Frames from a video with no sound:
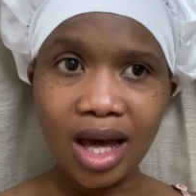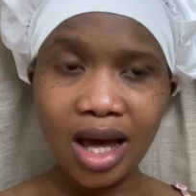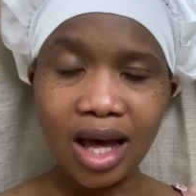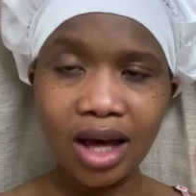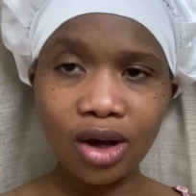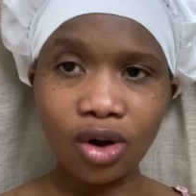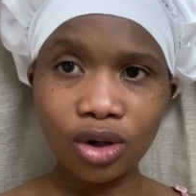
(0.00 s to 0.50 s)

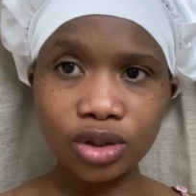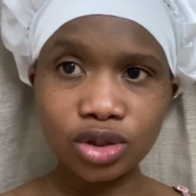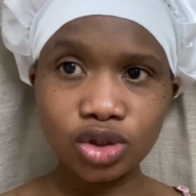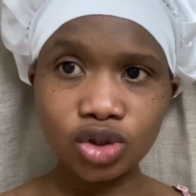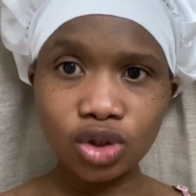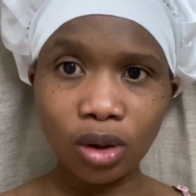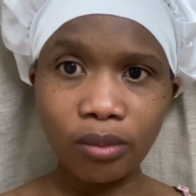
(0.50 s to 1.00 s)
i got a
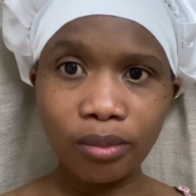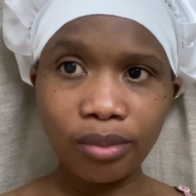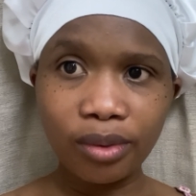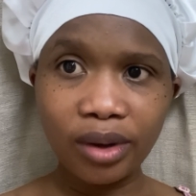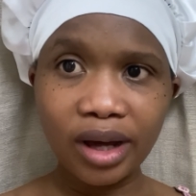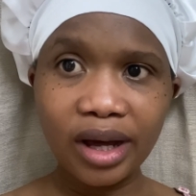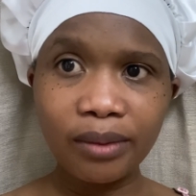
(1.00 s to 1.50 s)
job
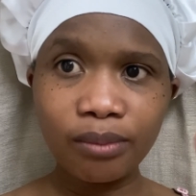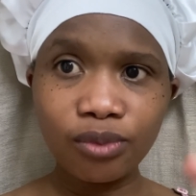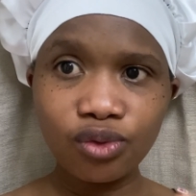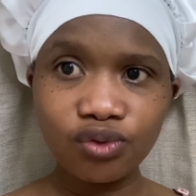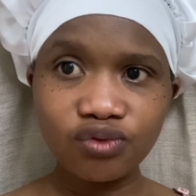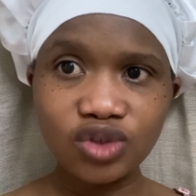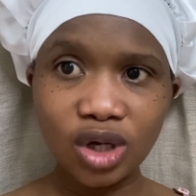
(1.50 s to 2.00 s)
i
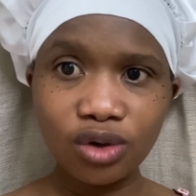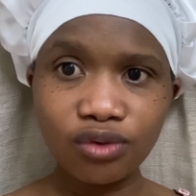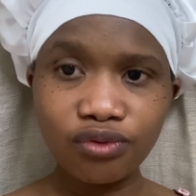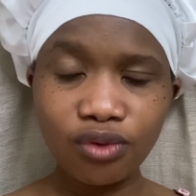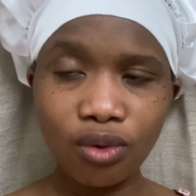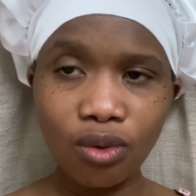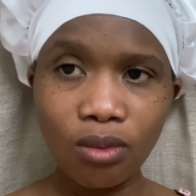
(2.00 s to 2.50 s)
moved out of
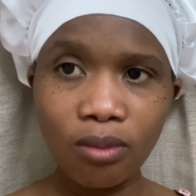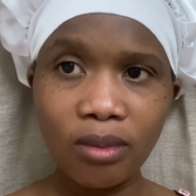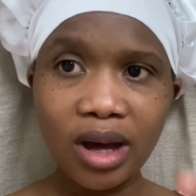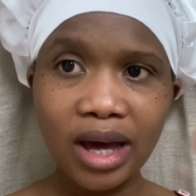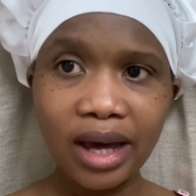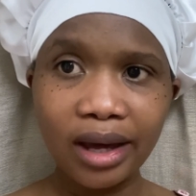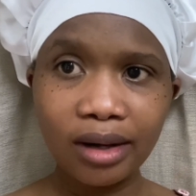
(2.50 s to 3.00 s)
home
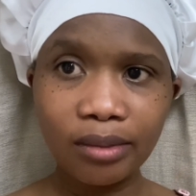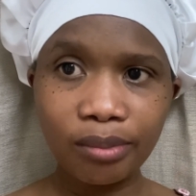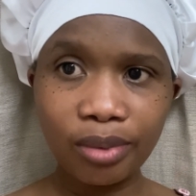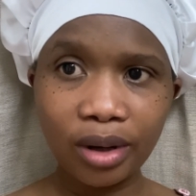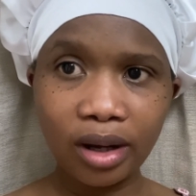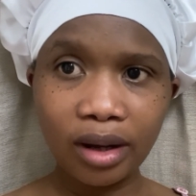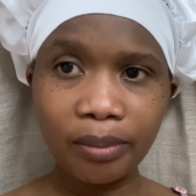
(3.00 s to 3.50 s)
i had a
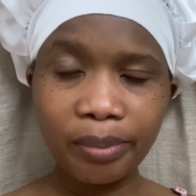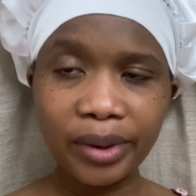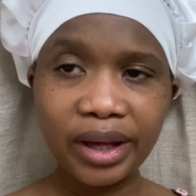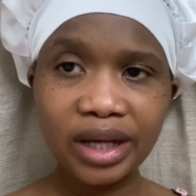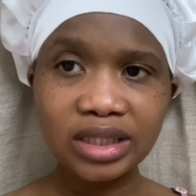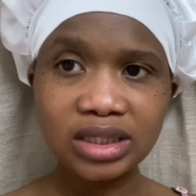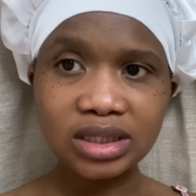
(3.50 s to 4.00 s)
breakup
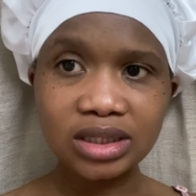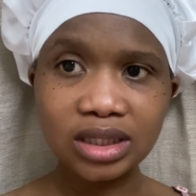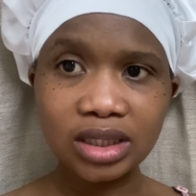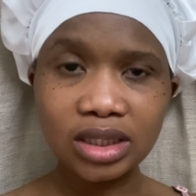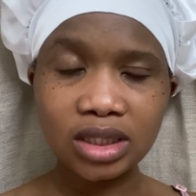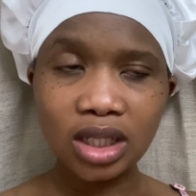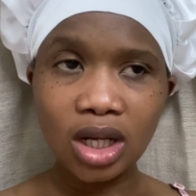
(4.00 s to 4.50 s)
and she
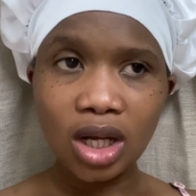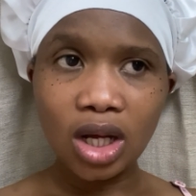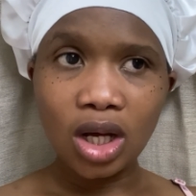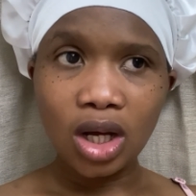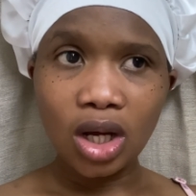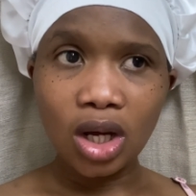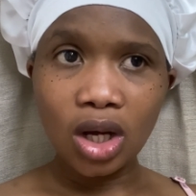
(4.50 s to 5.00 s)
said
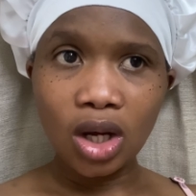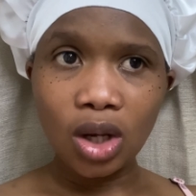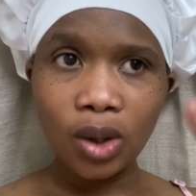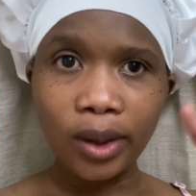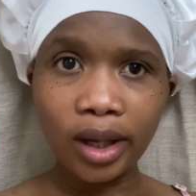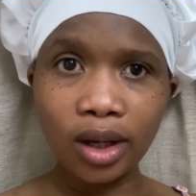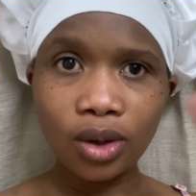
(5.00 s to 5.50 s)

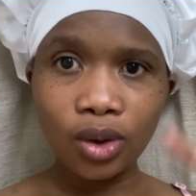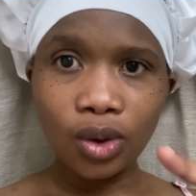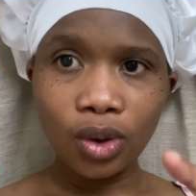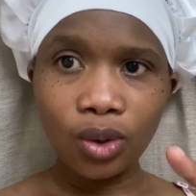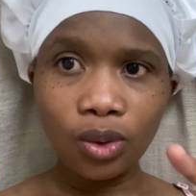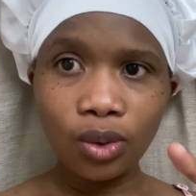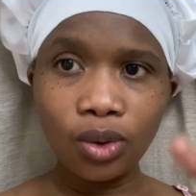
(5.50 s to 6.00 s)
okay
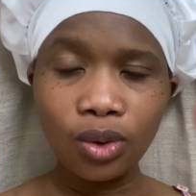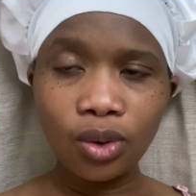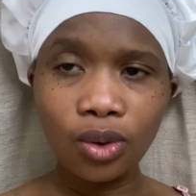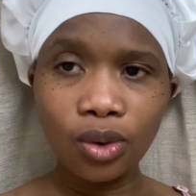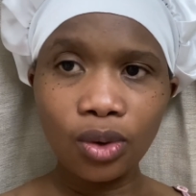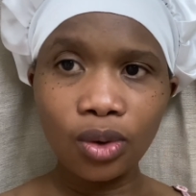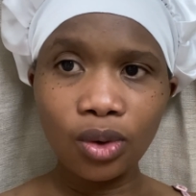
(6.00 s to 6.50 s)
no
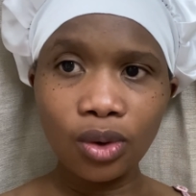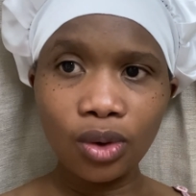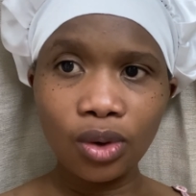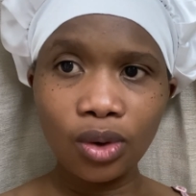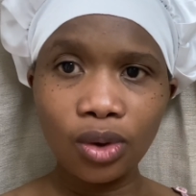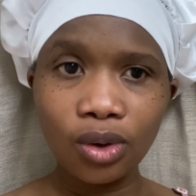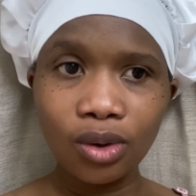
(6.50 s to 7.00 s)

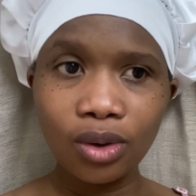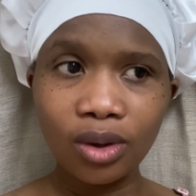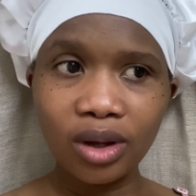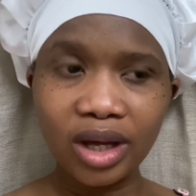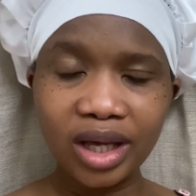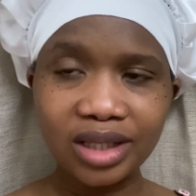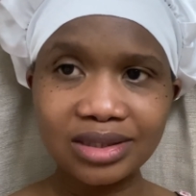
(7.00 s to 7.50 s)

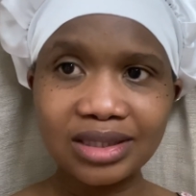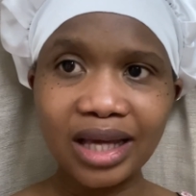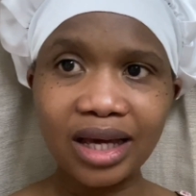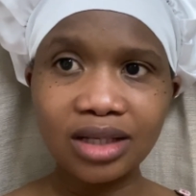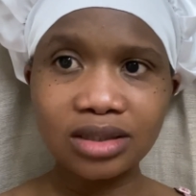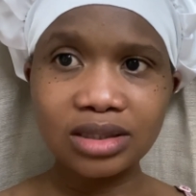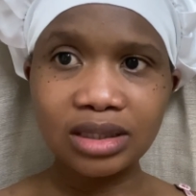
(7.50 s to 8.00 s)

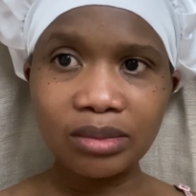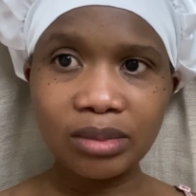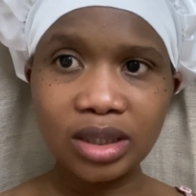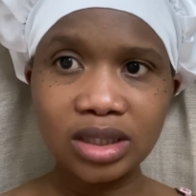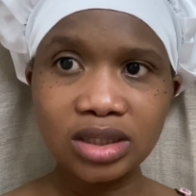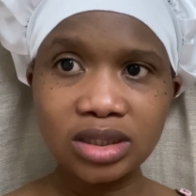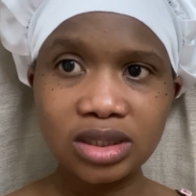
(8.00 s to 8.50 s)
anxiety
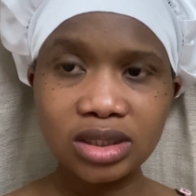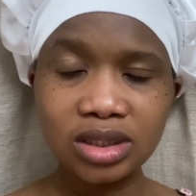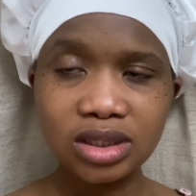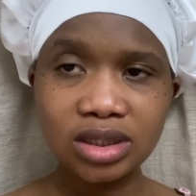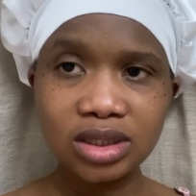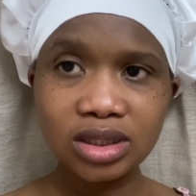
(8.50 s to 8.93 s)
meds